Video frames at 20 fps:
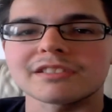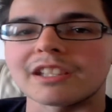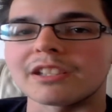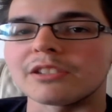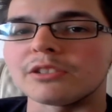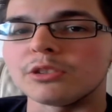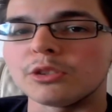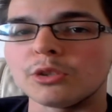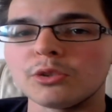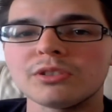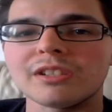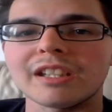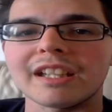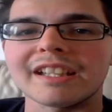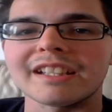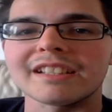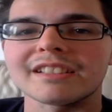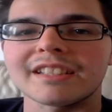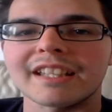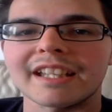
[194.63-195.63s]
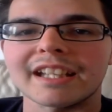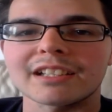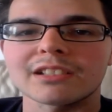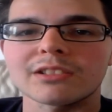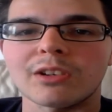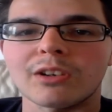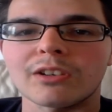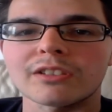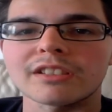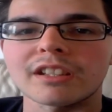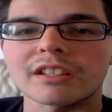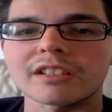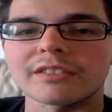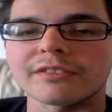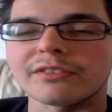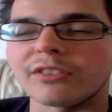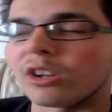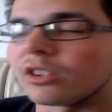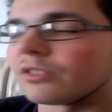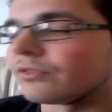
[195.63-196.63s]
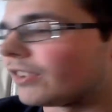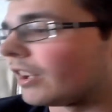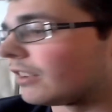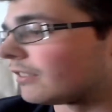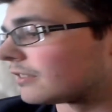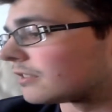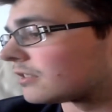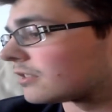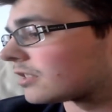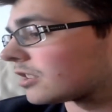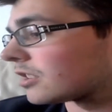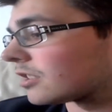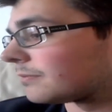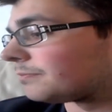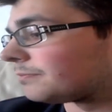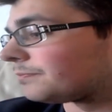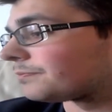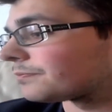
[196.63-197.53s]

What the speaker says: the New Day, taking on the Vaudevillains.